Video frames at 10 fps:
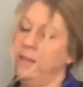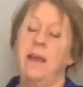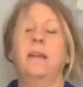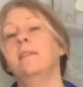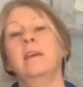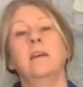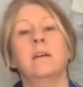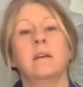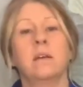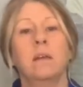that in there.
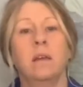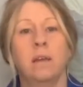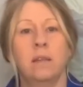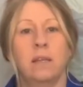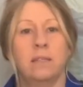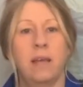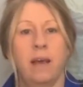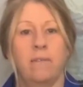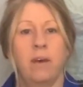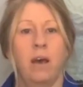These
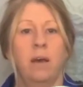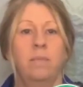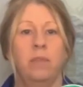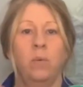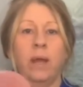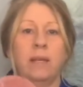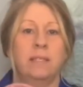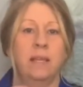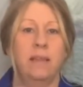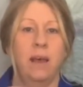have the wicks
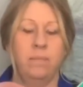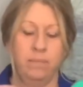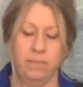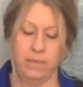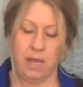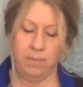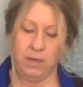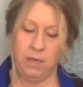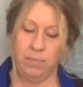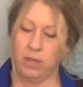in them. I'm
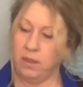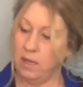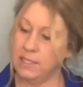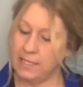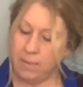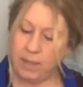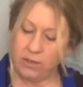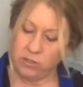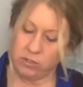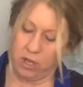gonna put the
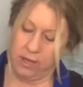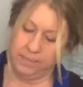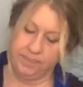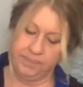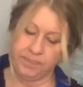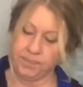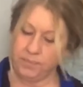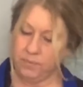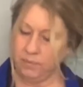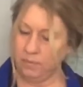stabilizers
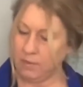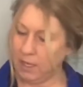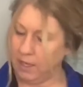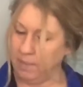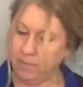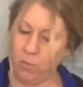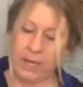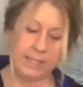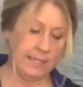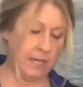on. Keep the wick
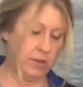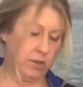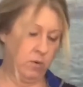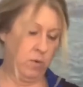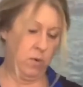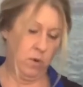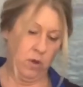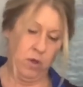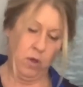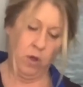centered
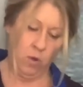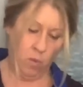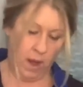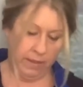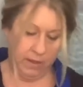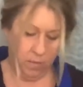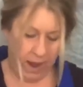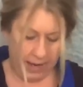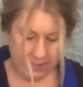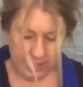while the
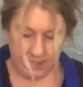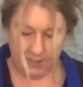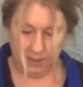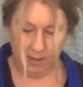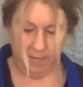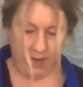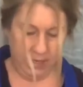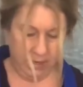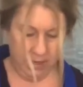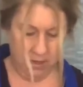wax is solidifying.